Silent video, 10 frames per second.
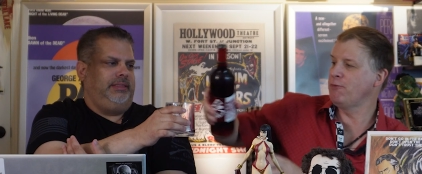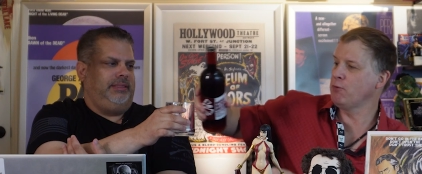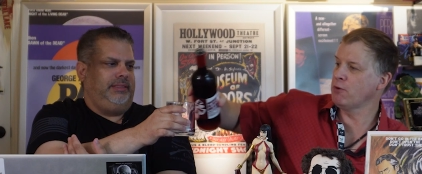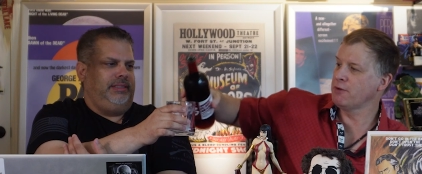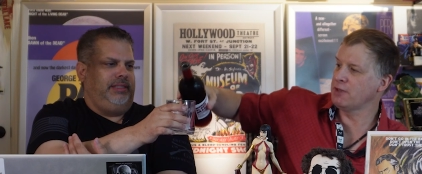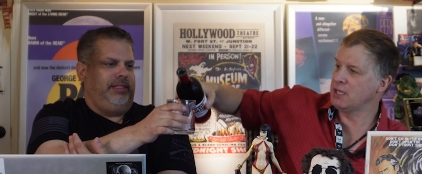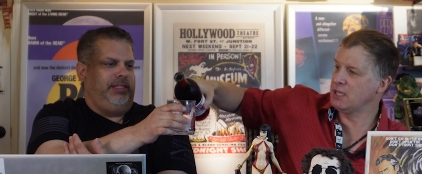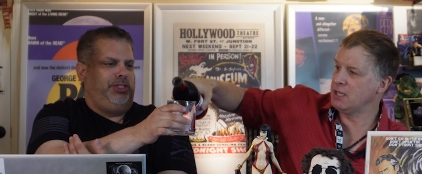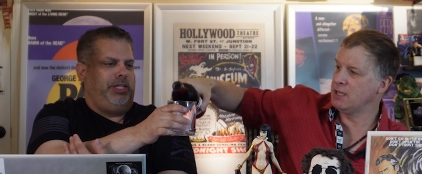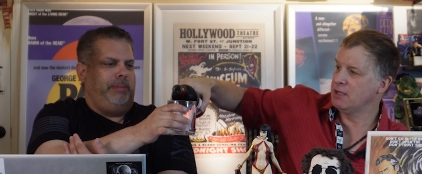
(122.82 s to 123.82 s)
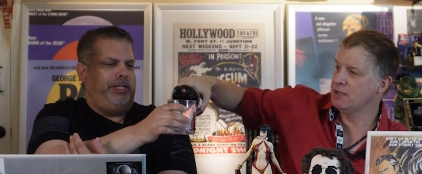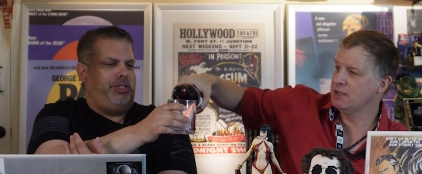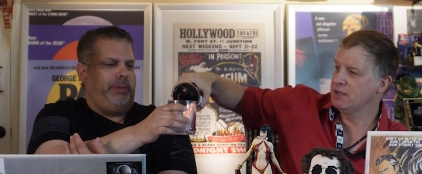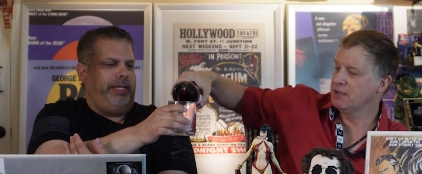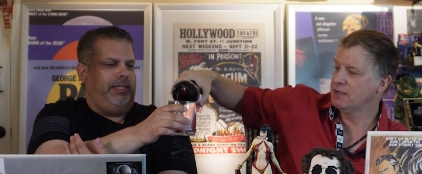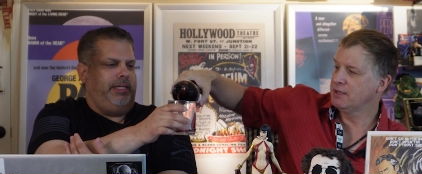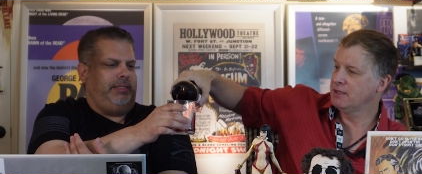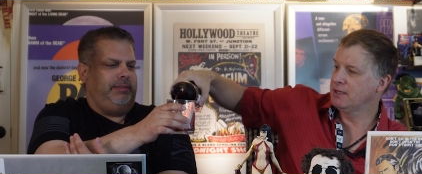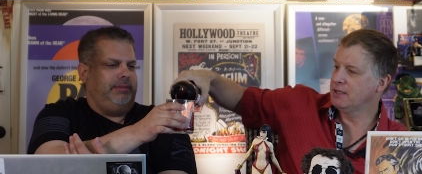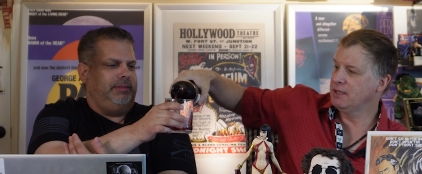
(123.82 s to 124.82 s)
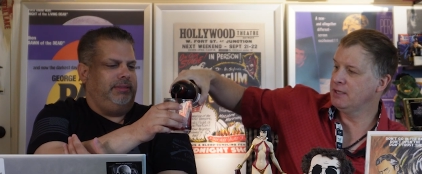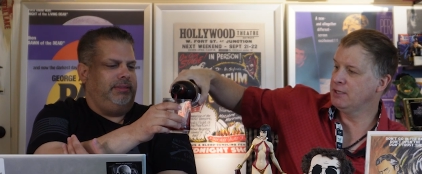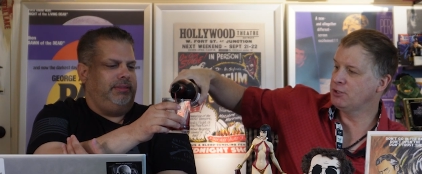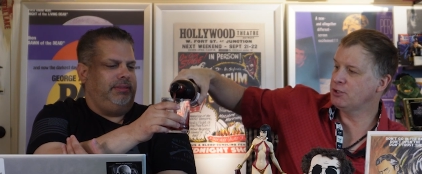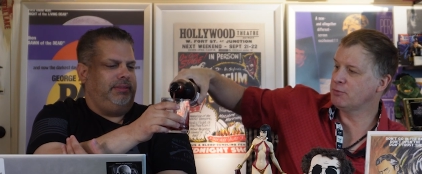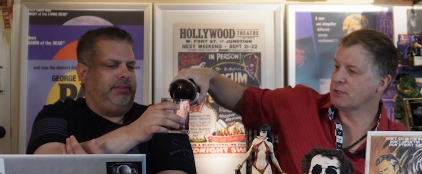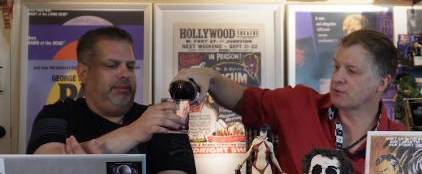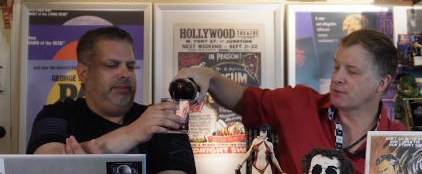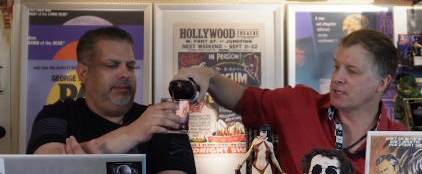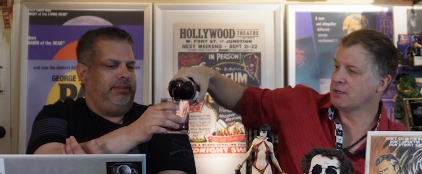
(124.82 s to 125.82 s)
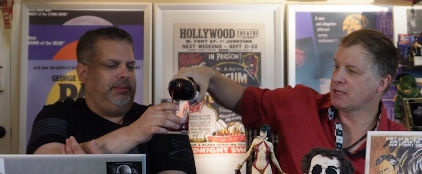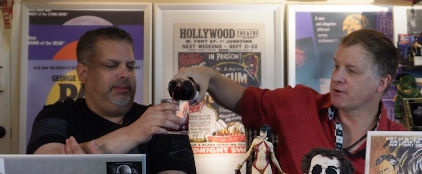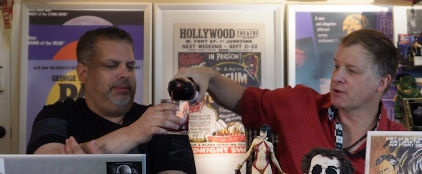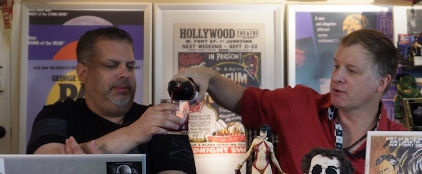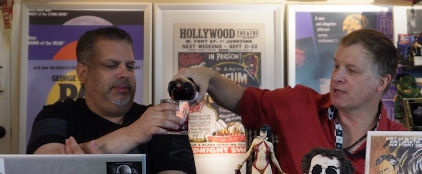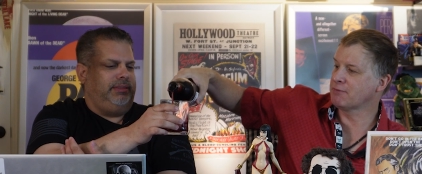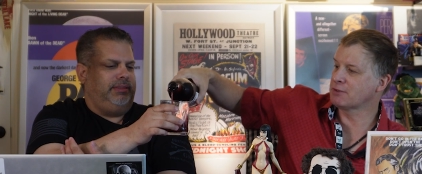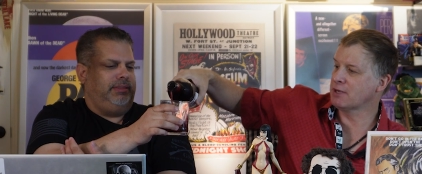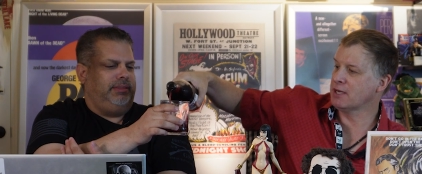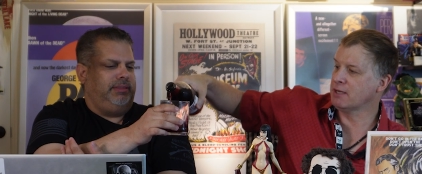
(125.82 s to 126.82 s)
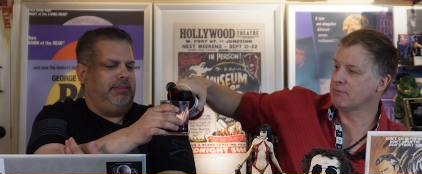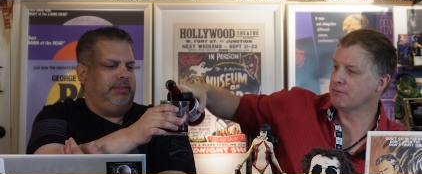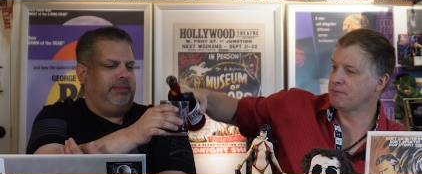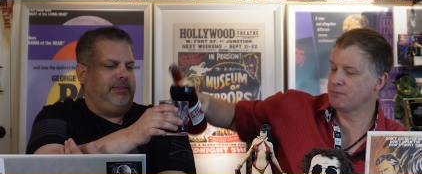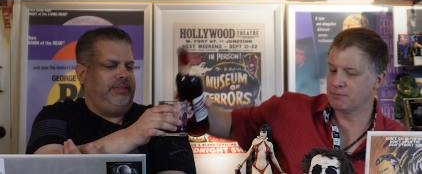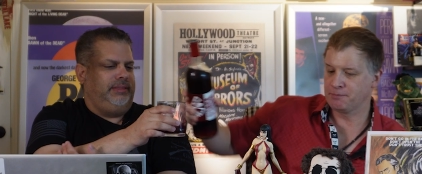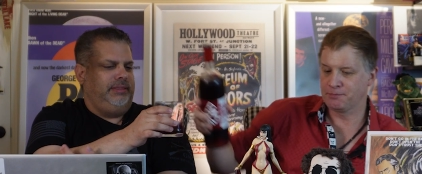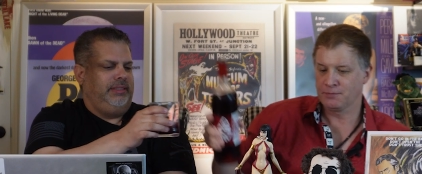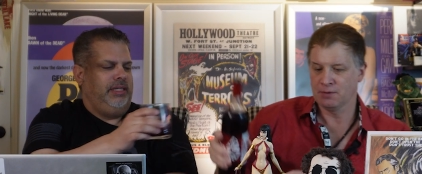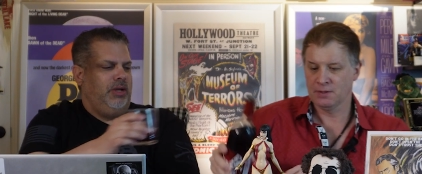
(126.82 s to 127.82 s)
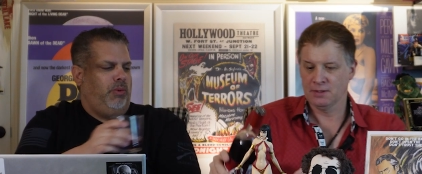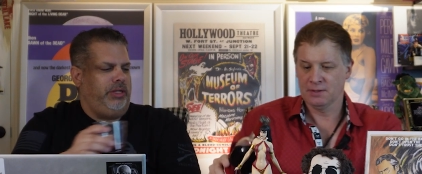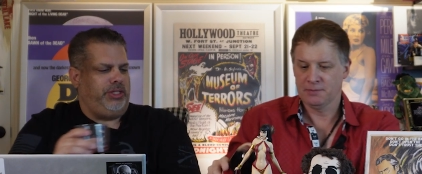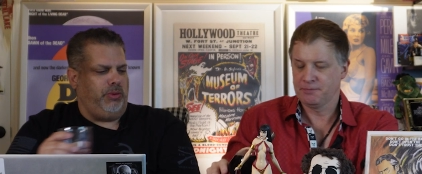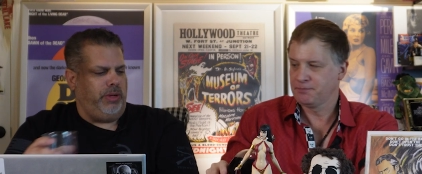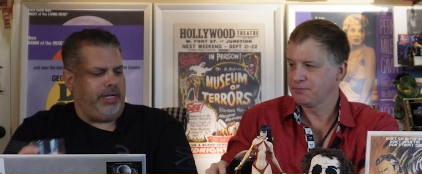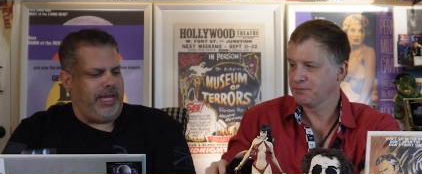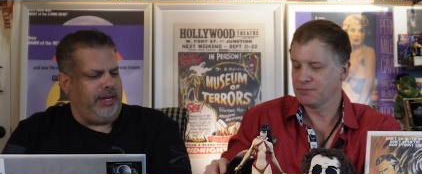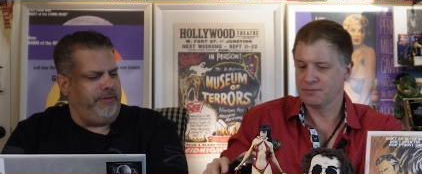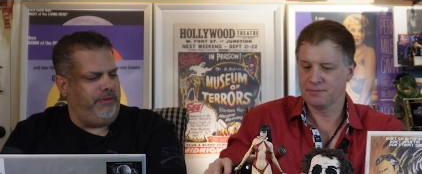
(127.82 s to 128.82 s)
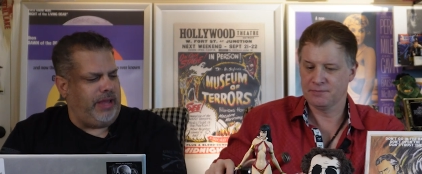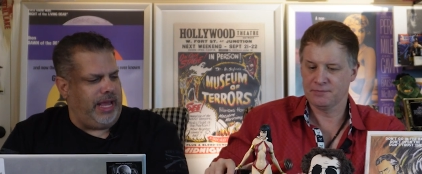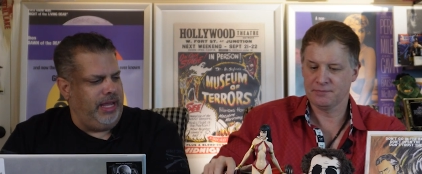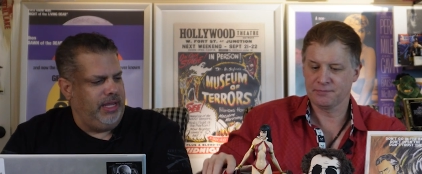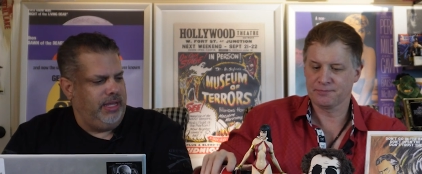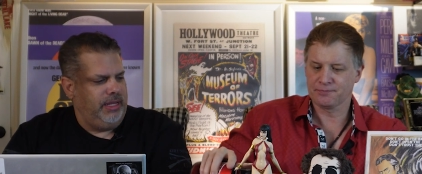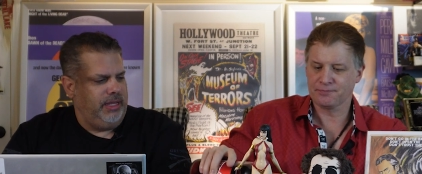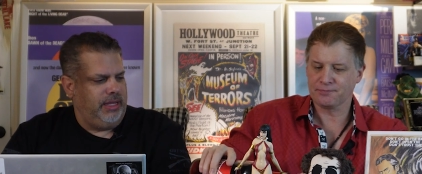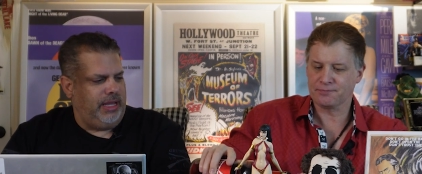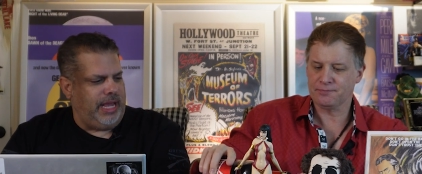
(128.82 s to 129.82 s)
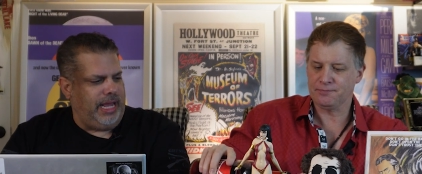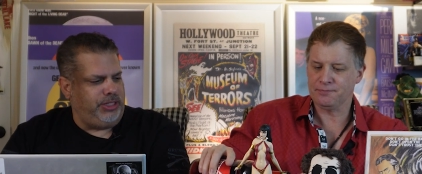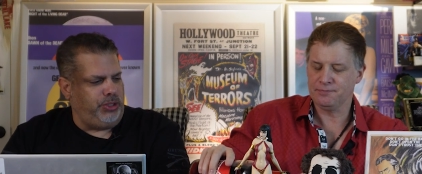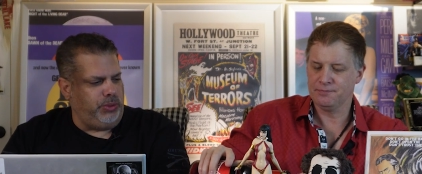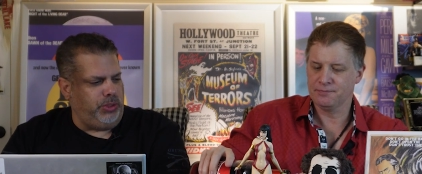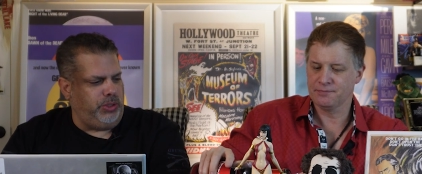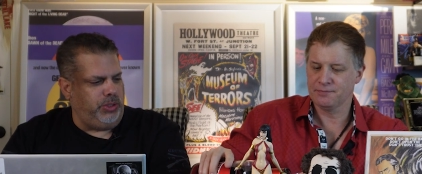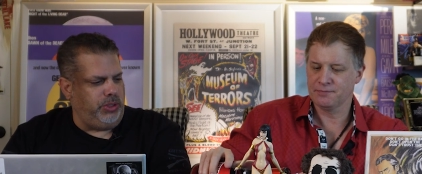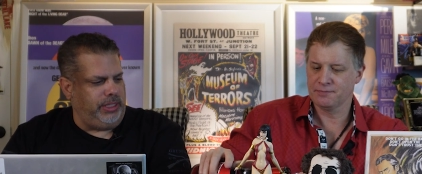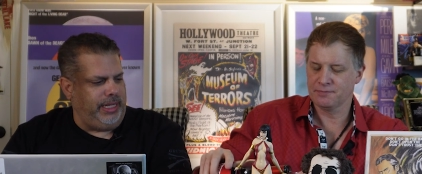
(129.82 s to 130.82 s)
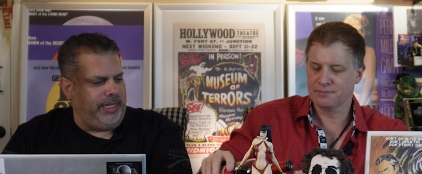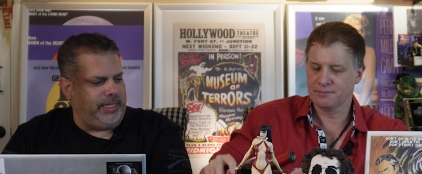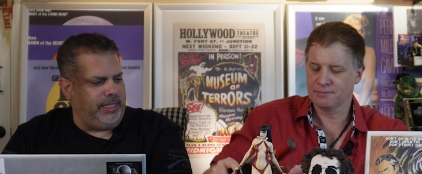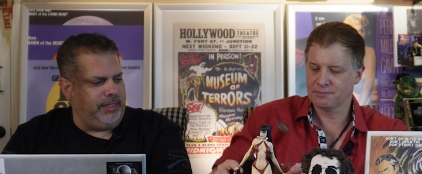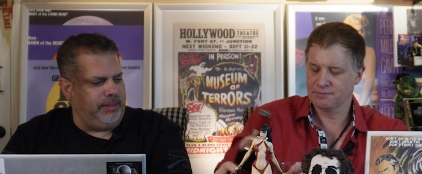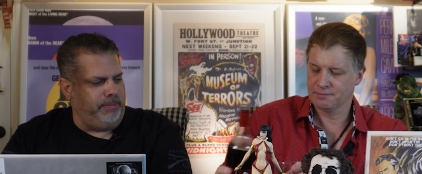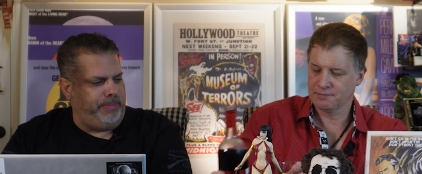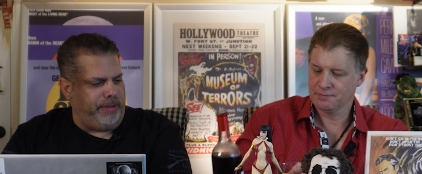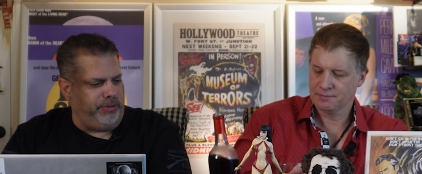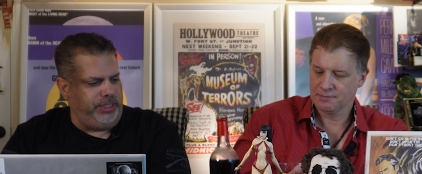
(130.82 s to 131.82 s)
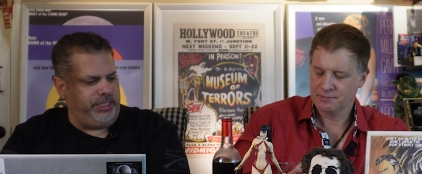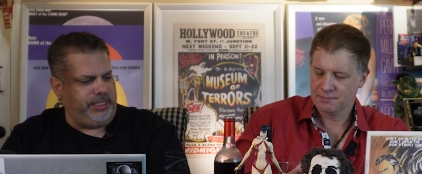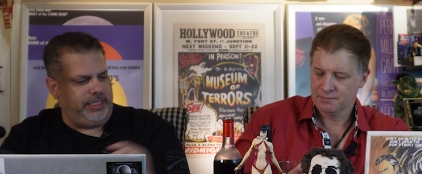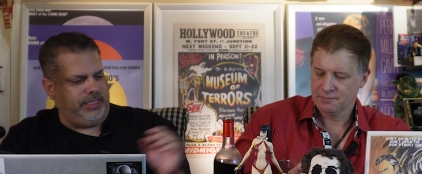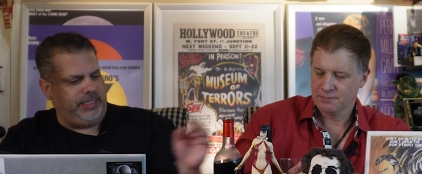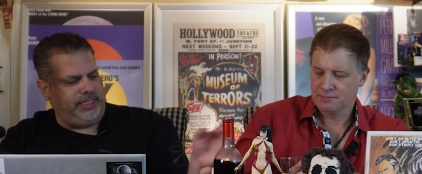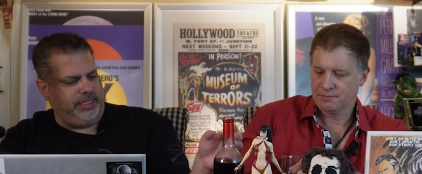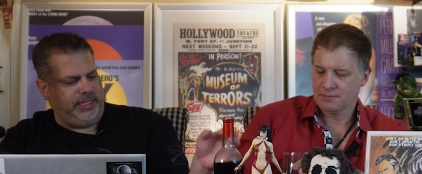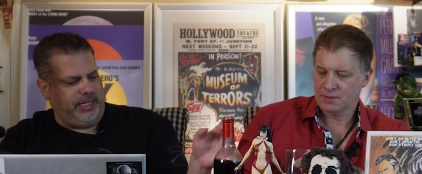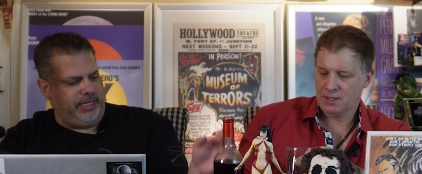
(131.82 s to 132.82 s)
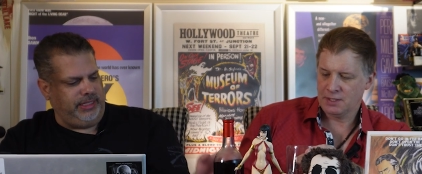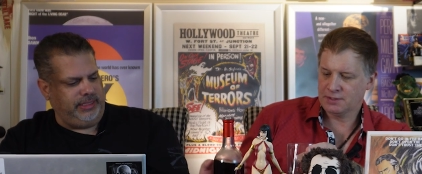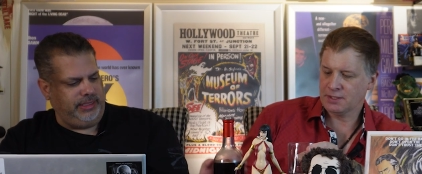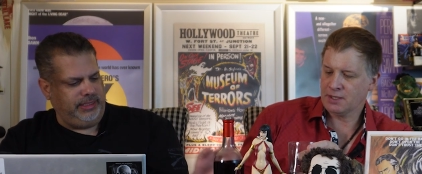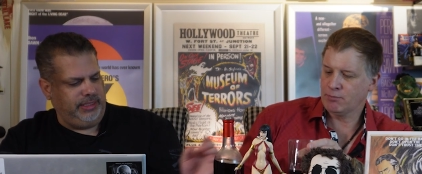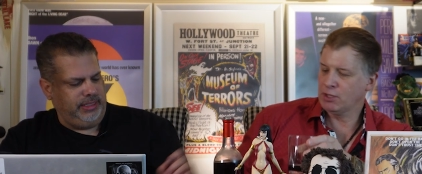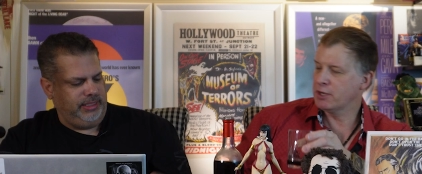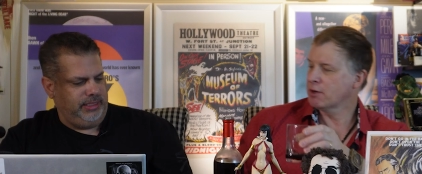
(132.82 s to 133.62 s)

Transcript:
Speaker 1: for the. This is gonna be sweet then. It should be sweet. I don't know. I haven't tried it.
Speaker 2: What? So what kind of actual like beverage is this? This is a.
Speaker 1: It's a blood